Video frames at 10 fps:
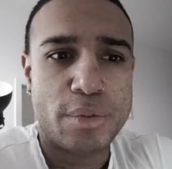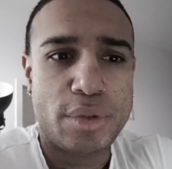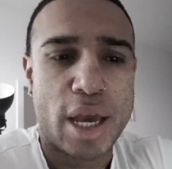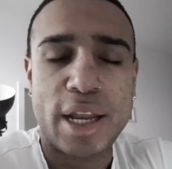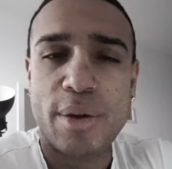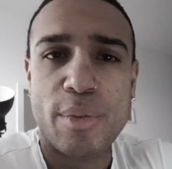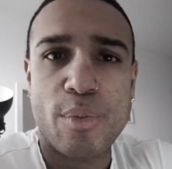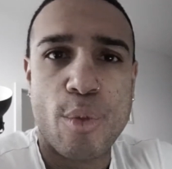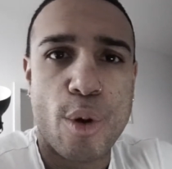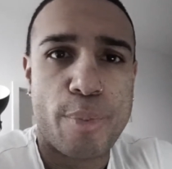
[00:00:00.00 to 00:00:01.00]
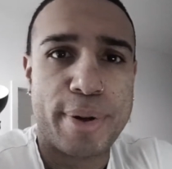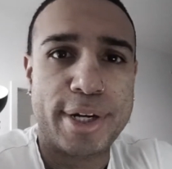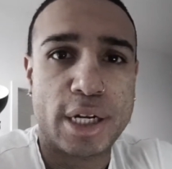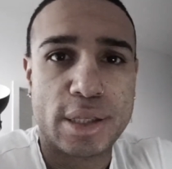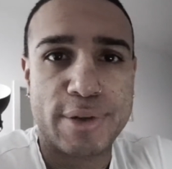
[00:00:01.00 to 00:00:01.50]
getting more
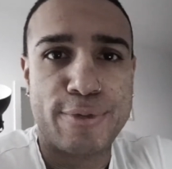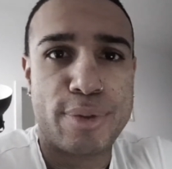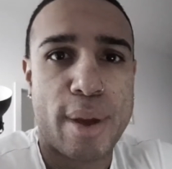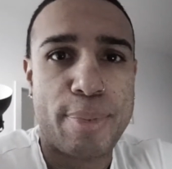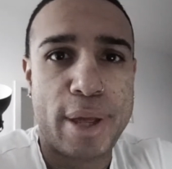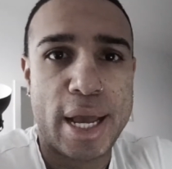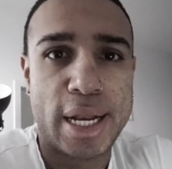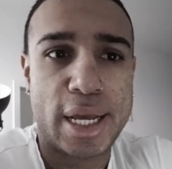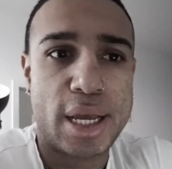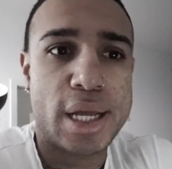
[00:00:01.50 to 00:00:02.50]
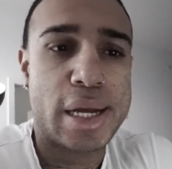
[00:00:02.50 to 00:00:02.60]
productive with my planning,